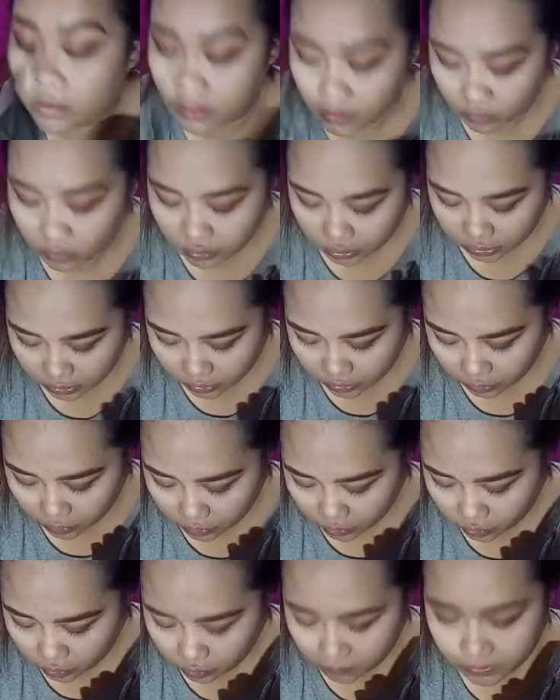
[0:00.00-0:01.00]
Hindi
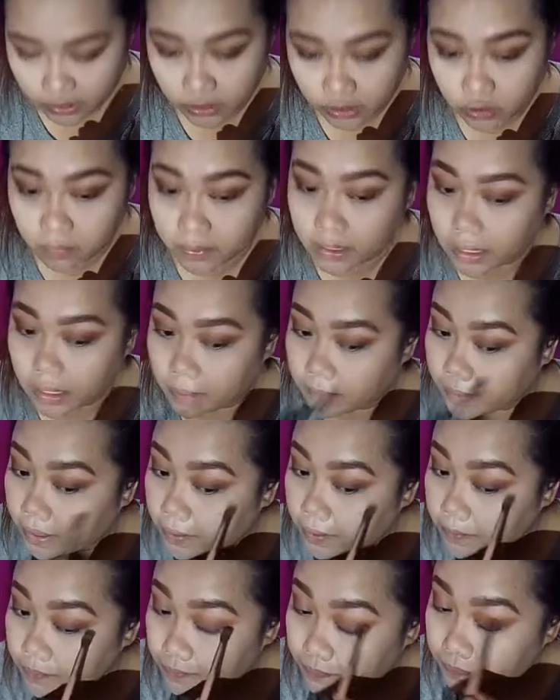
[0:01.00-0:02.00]
gusto yung masyadong
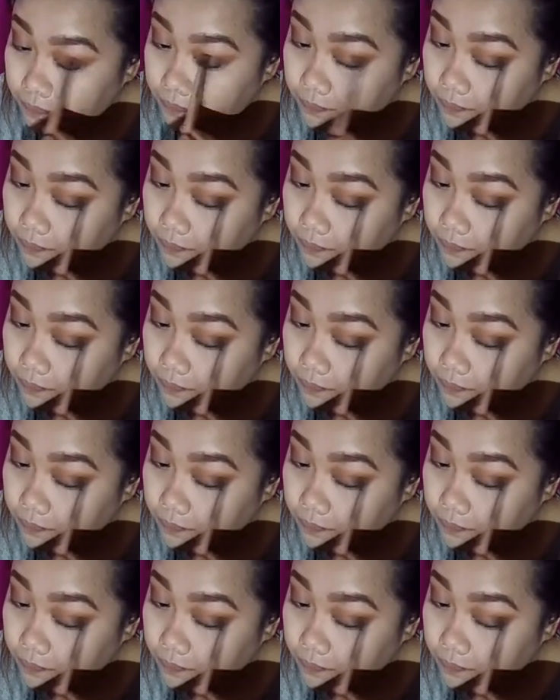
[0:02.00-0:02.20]
matapang.